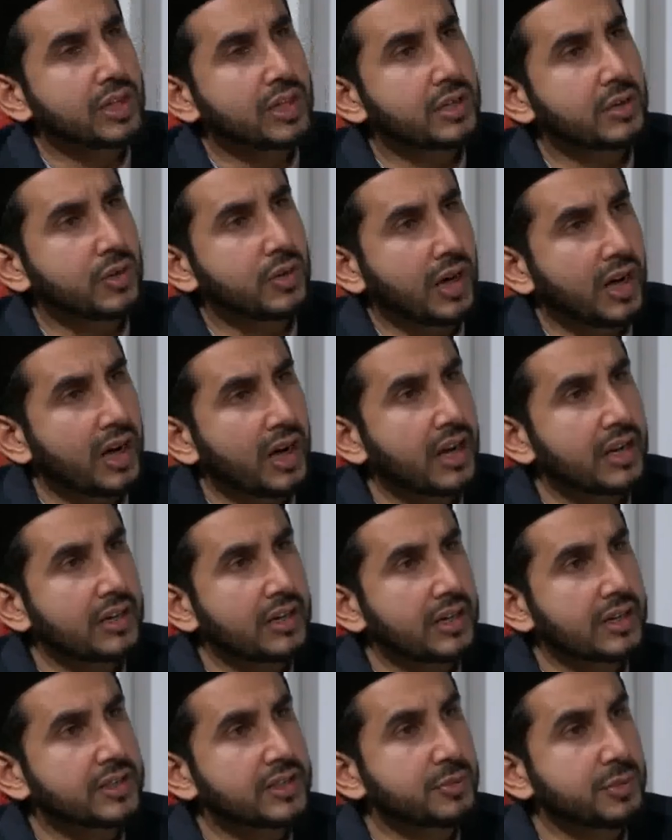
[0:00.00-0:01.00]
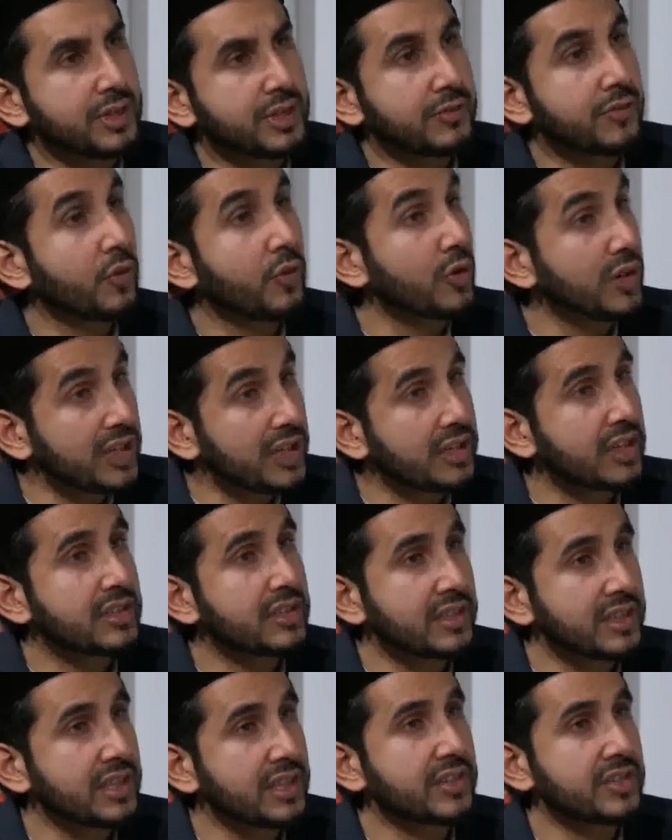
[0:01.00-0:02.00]
the Holy Quran, it's been
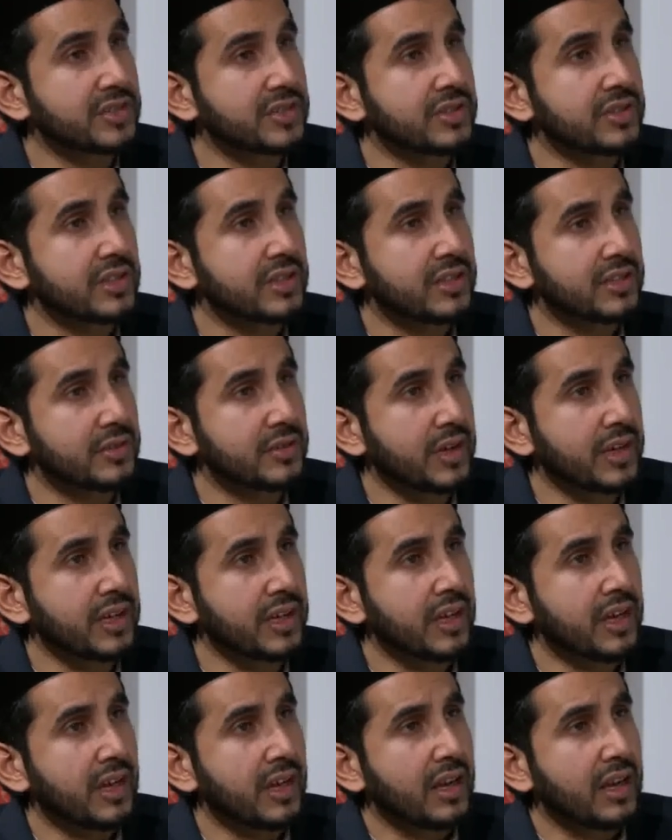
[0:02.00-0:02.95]
1400 years, right?